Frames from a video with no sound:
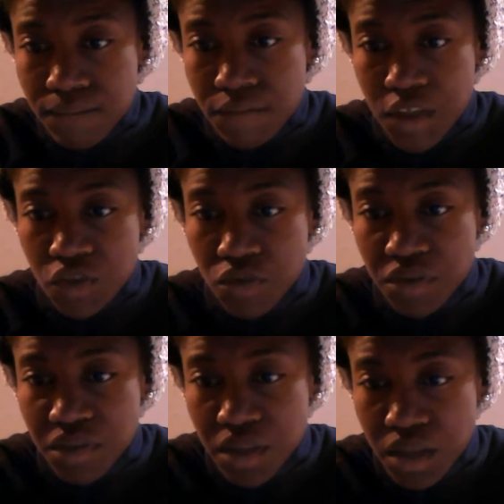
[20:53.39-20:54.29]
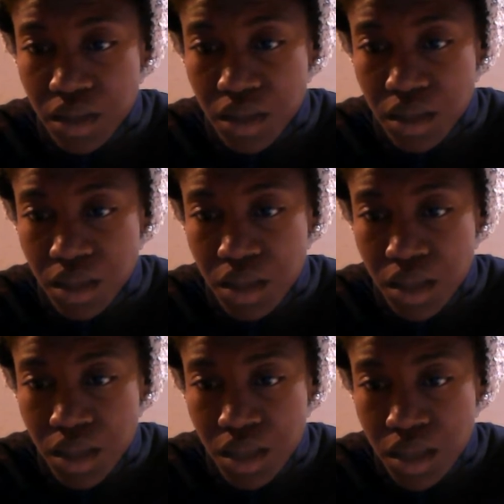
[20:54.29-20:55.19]
Is Chrissy?
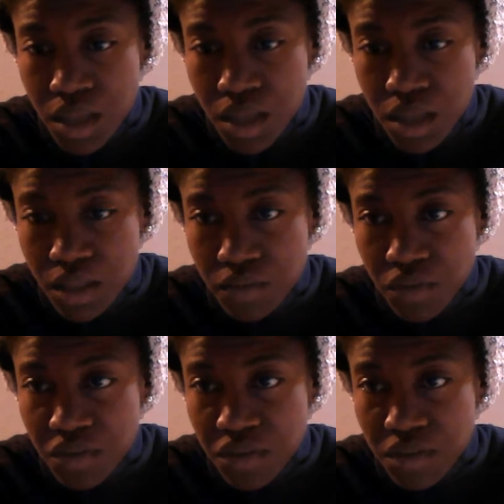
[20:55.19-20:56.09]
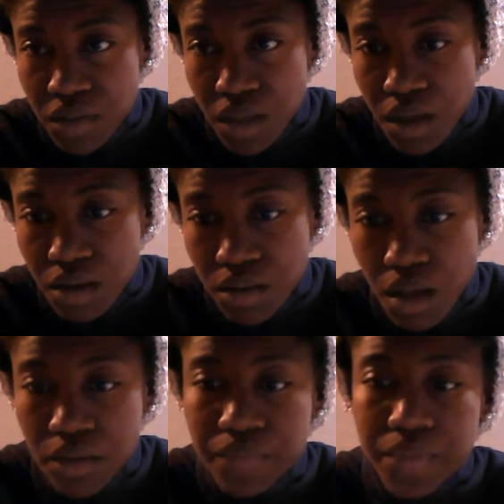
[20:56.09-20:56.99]
Is Chrissy still there? Oh.